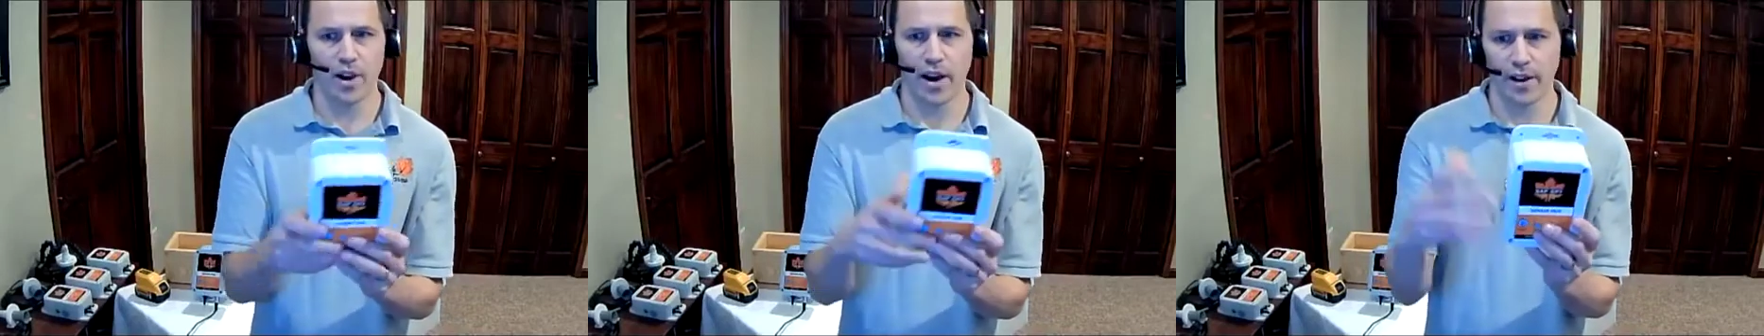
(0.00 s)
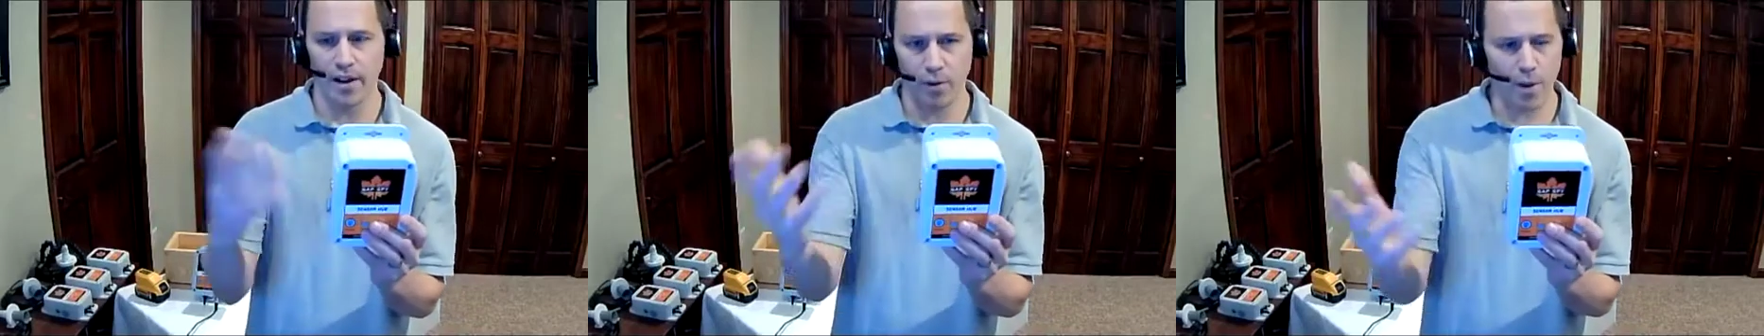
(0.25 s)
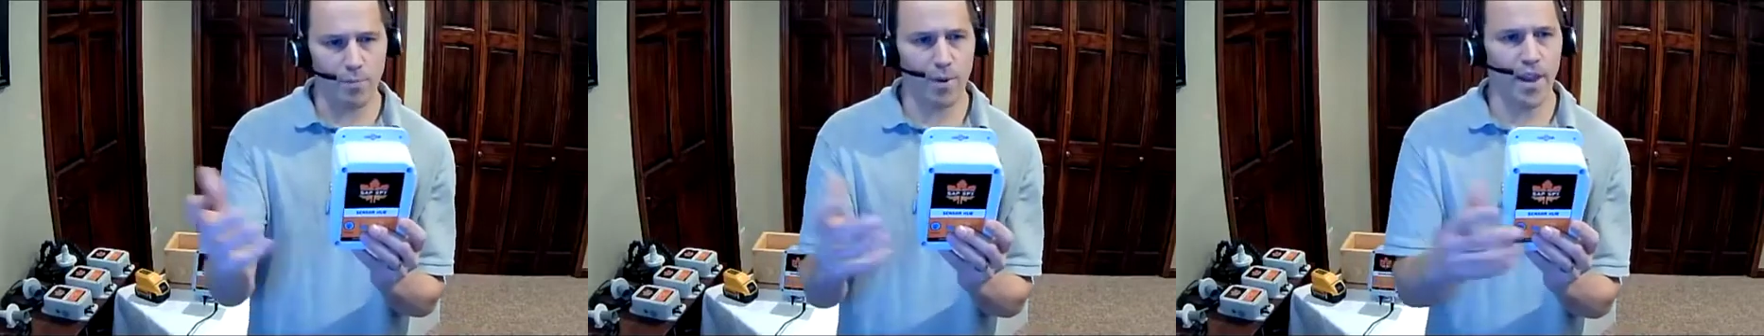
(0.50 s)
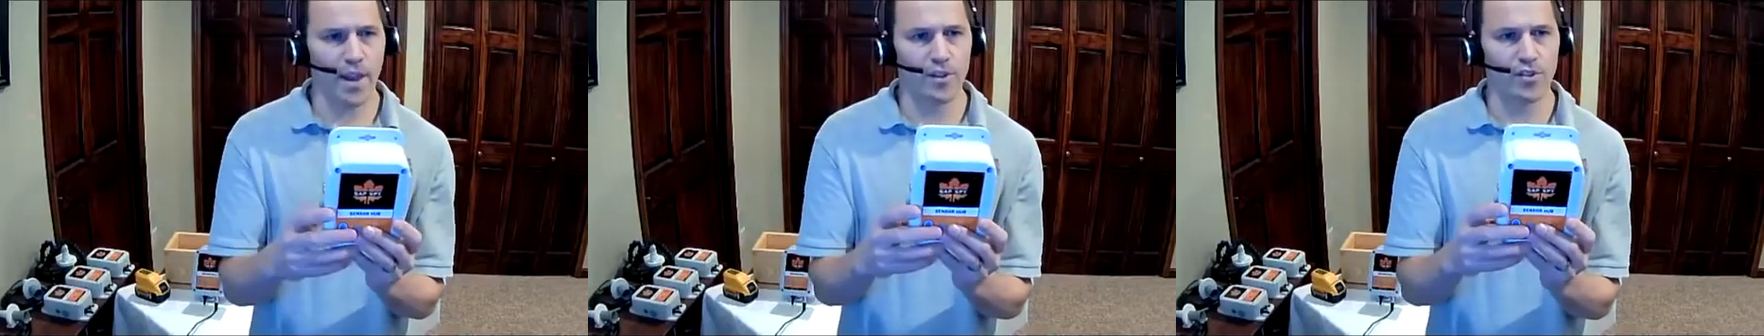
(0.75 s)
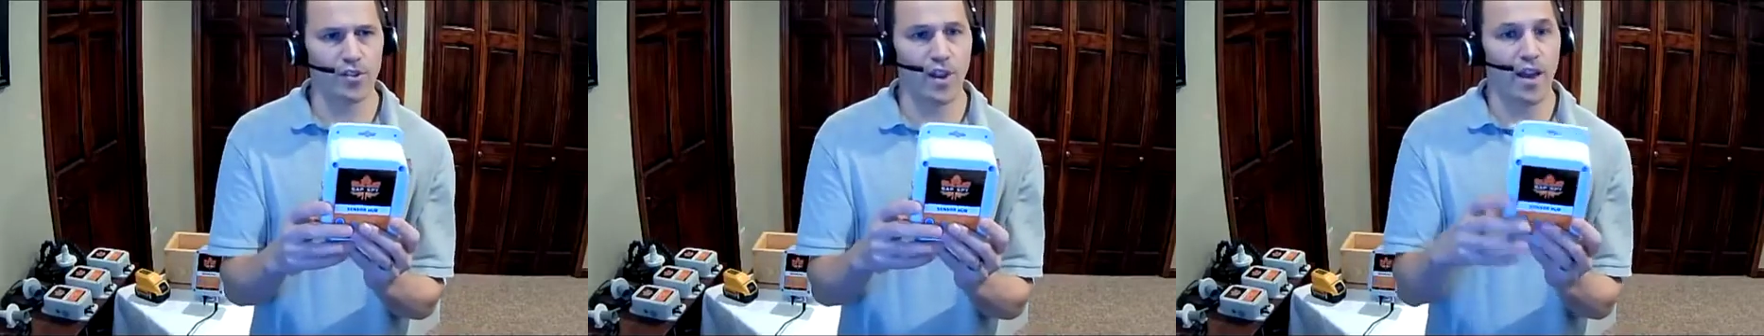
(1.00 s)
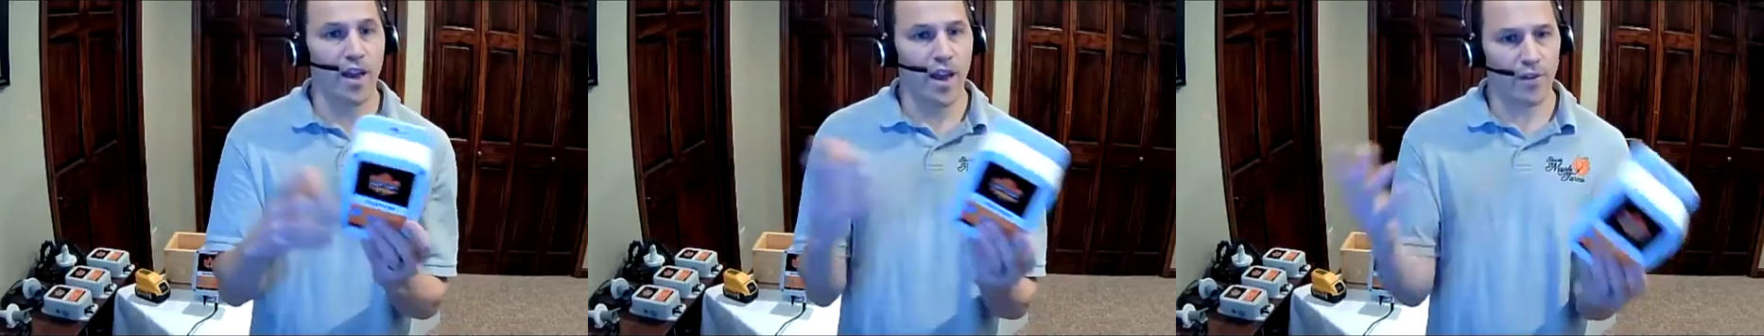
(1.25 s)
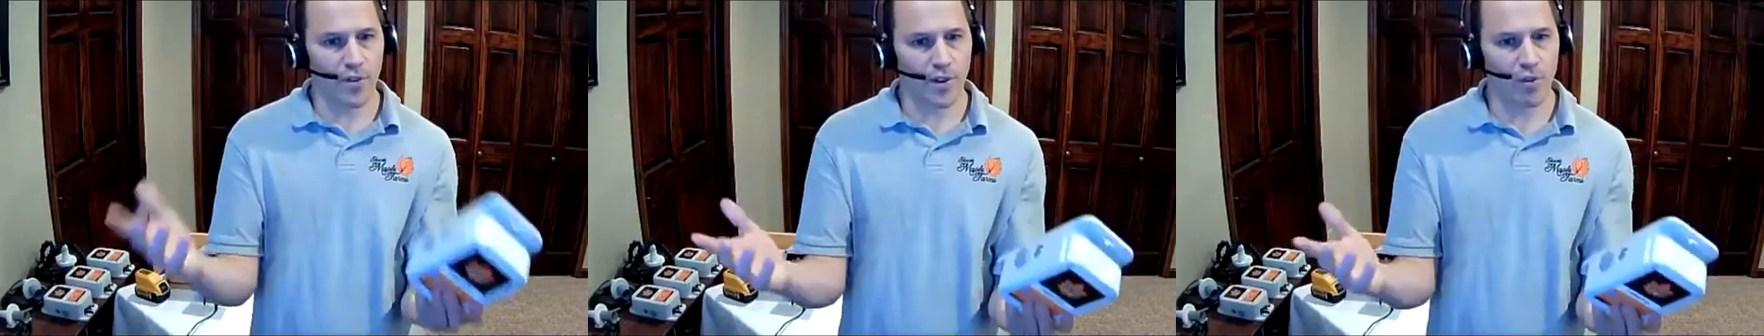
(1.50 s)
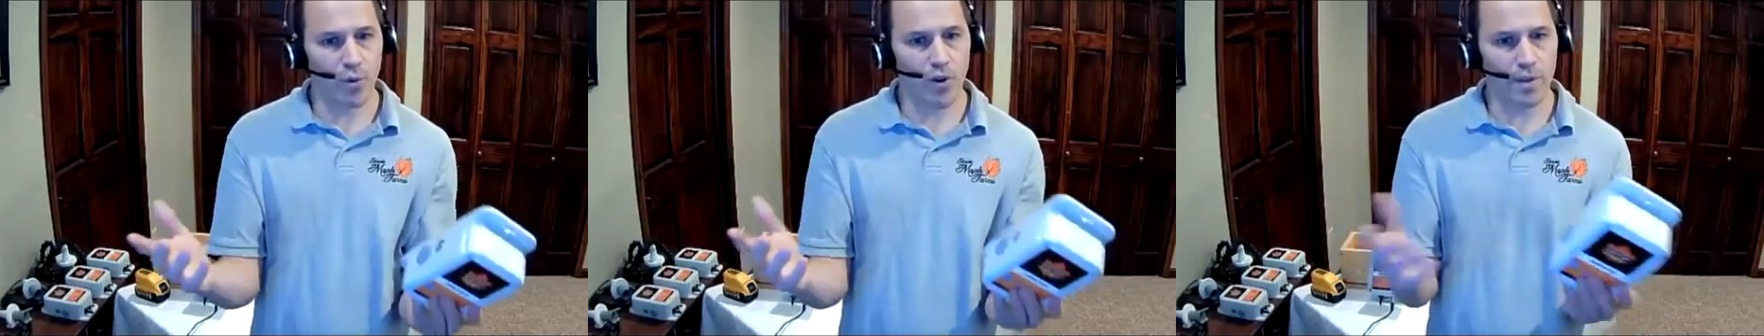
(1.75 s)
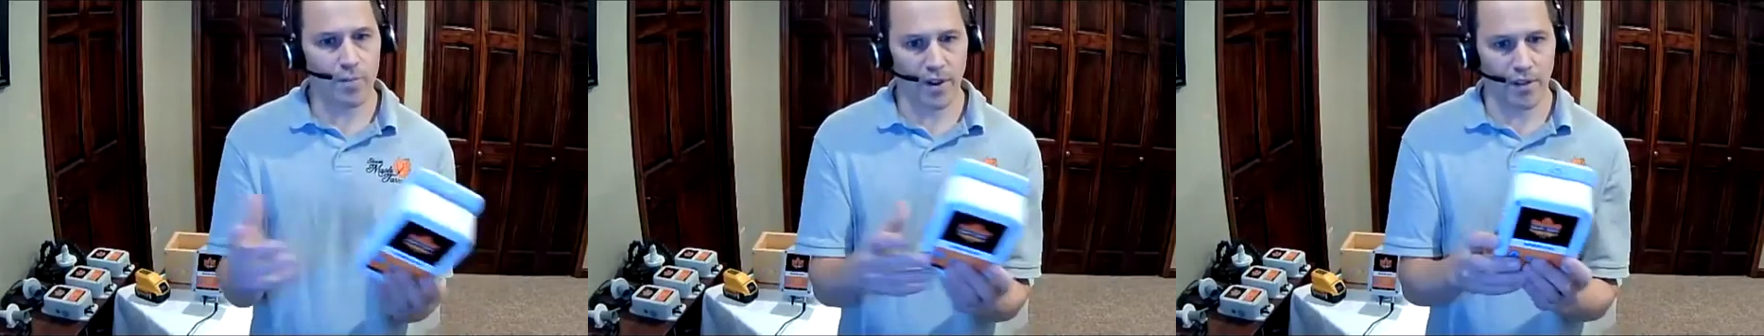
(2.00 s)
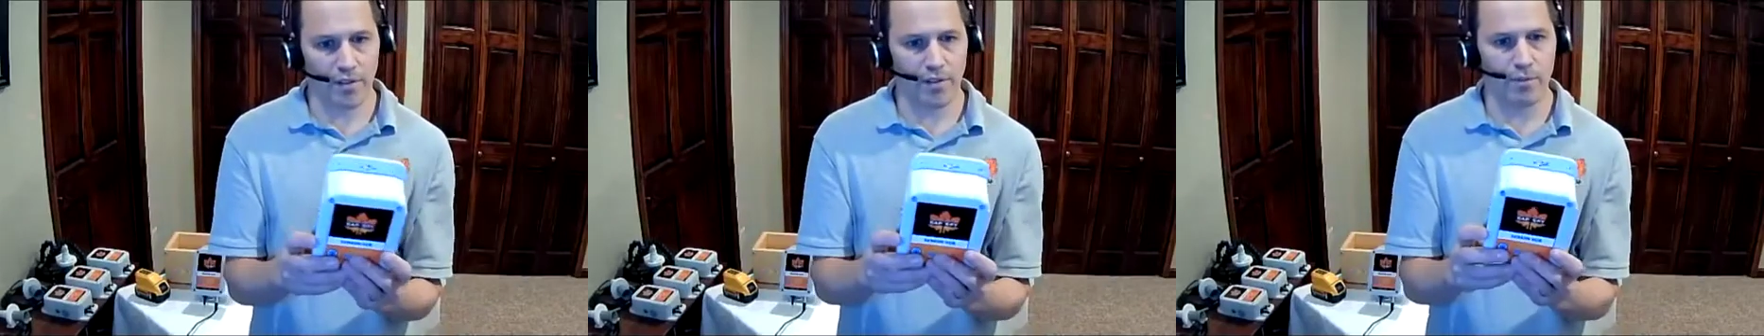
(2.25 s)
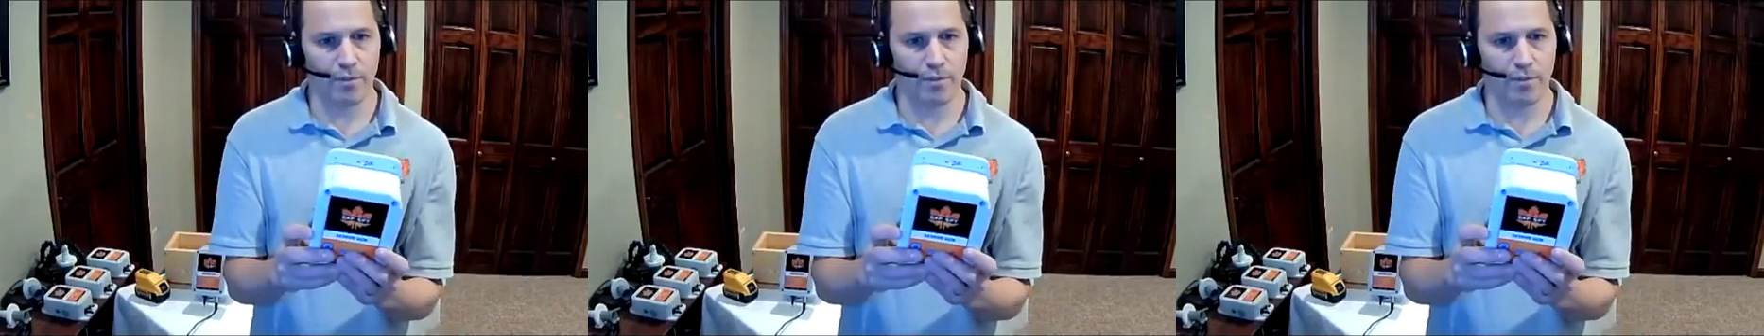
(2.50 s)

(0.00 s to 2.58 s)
on a web page every 20 minutes.